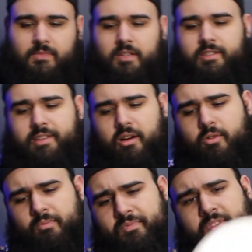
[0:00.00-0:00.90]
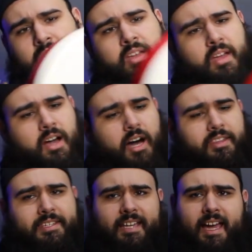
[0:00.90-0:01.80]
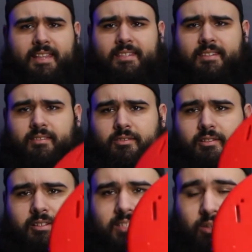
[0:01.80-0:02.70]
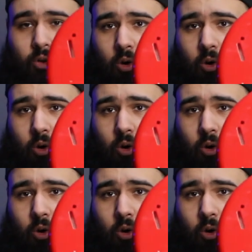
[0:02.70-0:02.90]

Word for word: So, on the sides, there's little